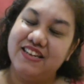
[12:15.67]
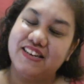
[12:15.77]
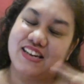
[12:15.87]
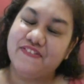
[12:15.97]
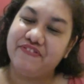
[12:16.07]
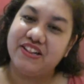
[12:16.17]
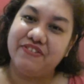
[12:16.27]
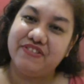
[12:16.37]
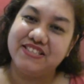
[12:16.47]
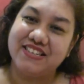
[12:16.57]
That really
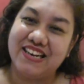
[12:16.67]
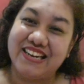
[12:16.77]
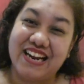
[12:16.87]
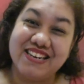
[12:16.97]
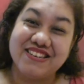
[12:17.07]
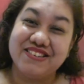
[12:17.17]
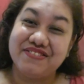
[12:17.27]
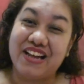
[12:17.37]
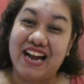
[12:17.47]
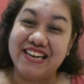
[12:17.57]
wasn't, like, I didn't do
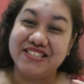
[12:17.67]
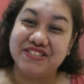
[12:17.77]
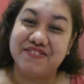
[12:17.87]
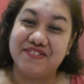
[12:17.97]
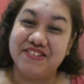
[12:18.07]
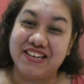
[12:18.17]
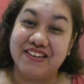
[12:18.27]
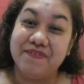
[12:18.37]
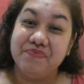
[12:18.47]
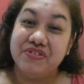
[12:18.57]
the high school like
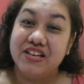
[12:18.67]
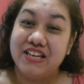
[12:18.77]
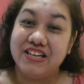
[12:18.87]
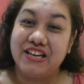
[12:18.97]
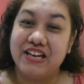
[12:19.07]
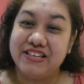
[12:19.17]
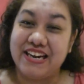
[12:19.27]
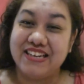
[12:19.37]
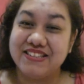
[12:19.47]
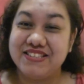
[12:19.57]

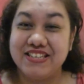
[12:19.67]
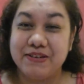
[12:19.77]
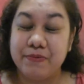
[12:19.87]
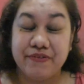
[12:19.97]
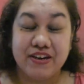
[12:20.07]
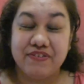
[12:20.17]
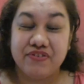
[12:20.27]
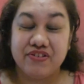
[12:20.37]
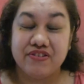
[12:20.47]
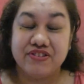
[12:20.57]
dance team or
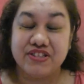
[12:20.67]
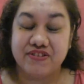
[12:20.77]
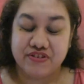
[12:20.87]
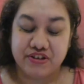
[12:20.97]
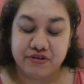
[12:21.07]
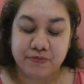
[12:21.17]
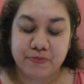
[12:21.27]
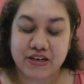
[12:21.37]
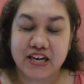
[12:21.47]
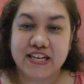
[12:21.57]
whatever, so no.
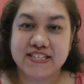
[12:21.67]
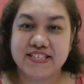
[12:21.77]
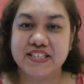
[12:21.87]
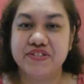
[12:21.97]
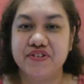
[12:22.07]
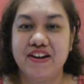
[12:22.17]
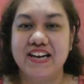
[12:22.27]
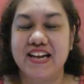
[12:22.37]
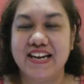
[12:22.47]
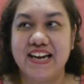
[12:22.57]
But in 6th grade,
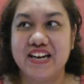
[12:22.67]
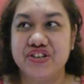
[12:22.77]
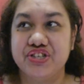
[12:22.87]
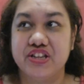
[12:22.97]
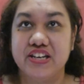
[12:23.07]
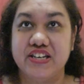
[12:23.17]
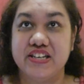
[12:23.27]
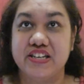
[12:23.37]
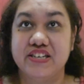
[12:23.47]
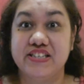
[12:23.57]
I actually
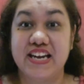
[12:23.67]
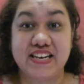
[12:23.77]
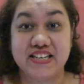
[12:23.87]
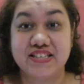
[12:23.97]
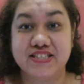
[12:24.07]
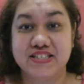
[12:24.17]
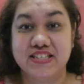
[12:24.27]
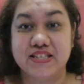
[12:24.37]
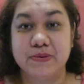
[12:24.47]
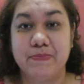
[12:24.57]
did tennis,
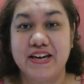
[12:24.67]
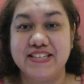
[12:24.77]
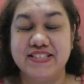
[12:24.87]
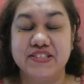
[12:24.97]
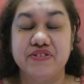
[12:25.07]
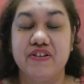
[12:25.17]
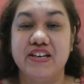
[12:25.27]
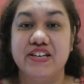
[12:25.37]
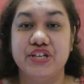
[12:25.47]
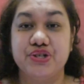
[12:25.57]
since my 6th
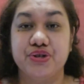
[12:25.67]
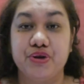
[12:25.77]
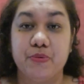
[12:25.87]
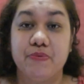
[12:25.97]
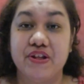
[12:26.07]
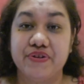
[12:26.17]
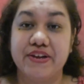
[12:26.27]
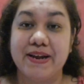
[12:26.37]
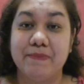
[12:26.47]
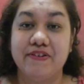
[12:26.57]
grade teacher, her brother
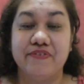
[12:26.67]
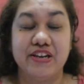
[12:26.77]
came over.